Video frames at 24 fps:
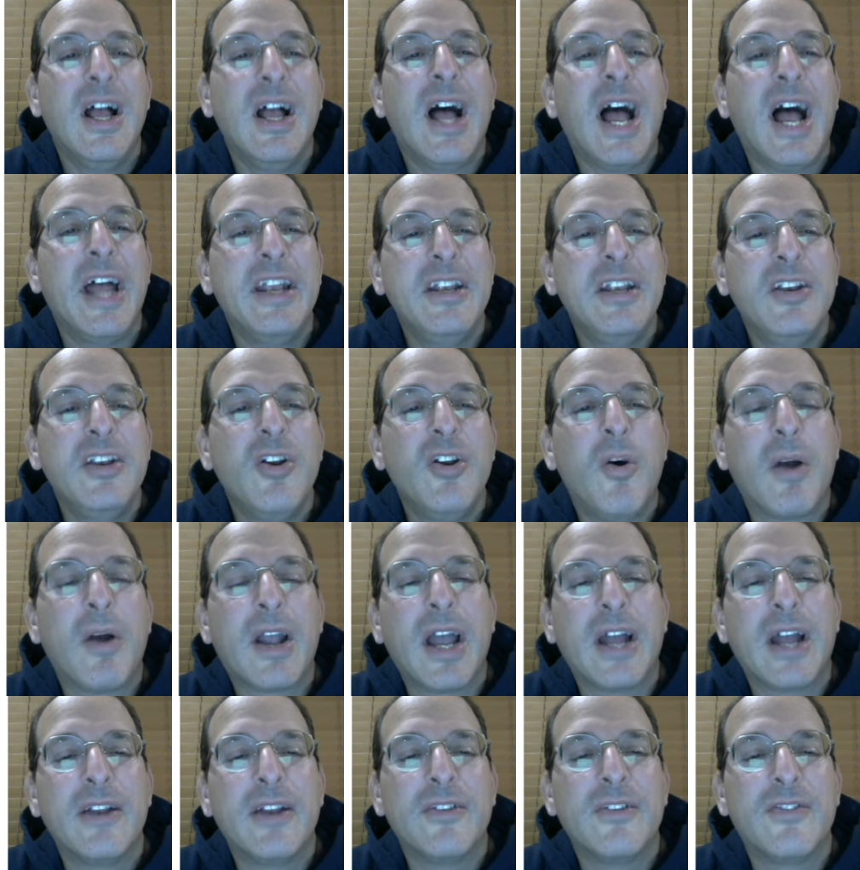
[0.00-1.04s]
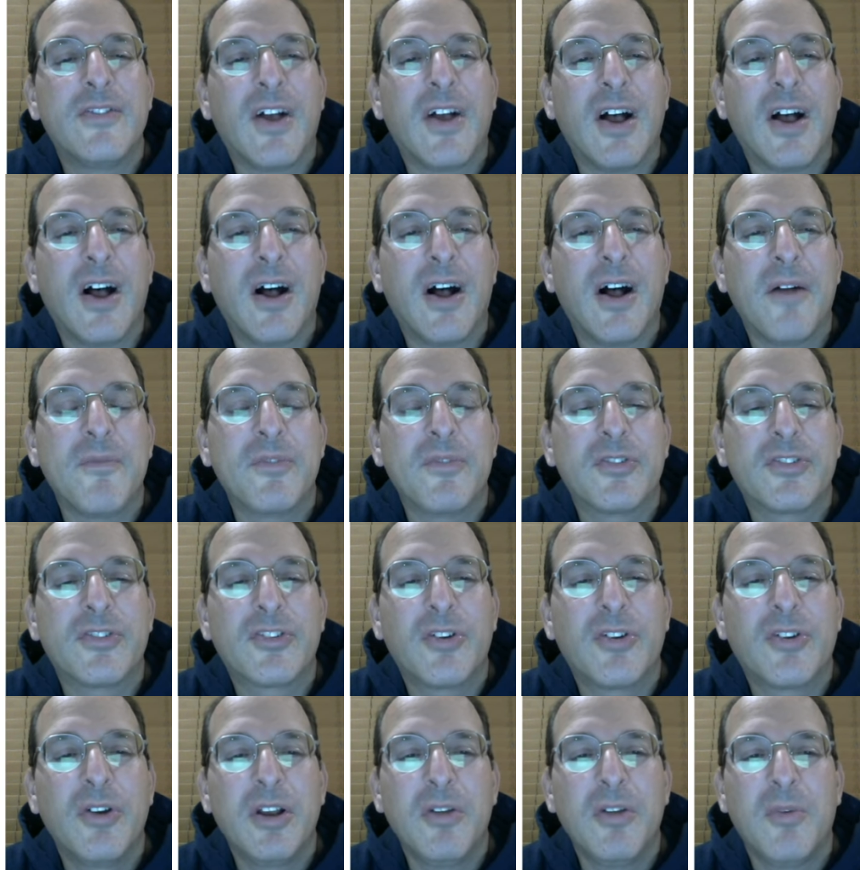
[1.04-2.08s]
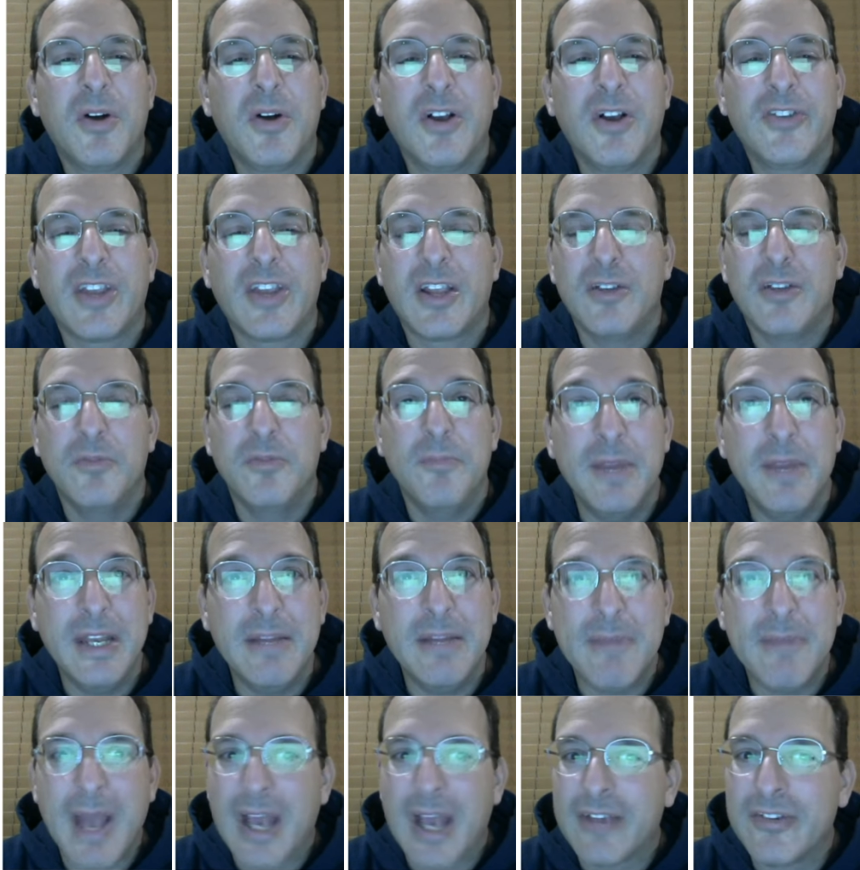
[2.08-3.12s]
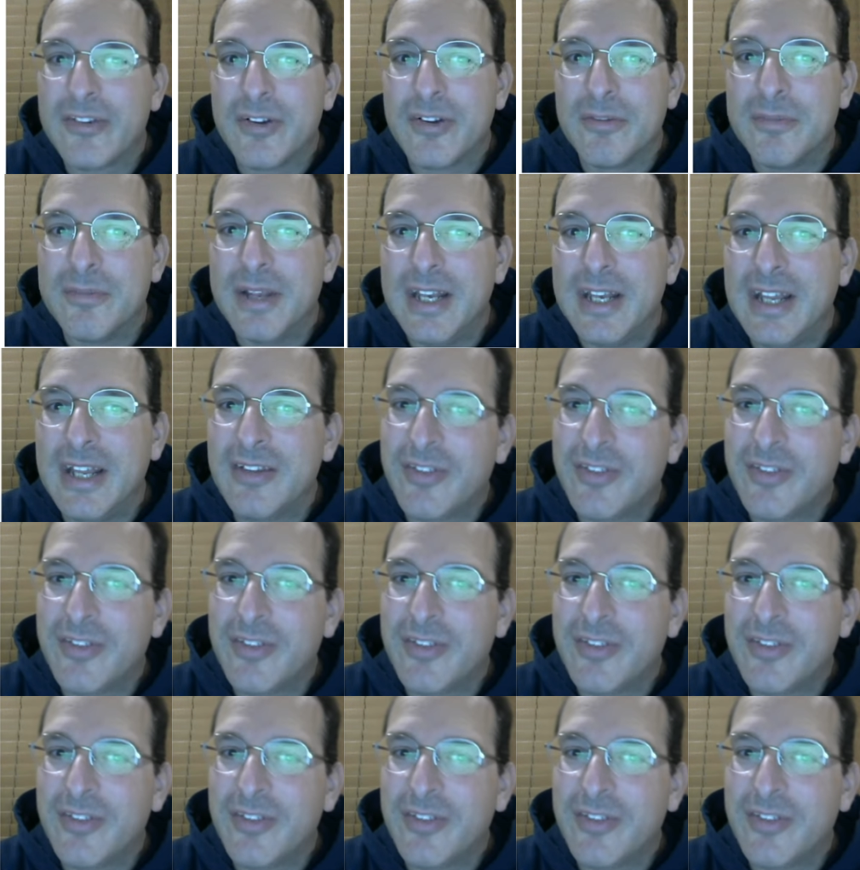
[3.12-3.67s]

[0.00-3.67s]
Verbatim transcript: I didn't know what kind of uh, skirt it was, like a mini, maxi, or midi.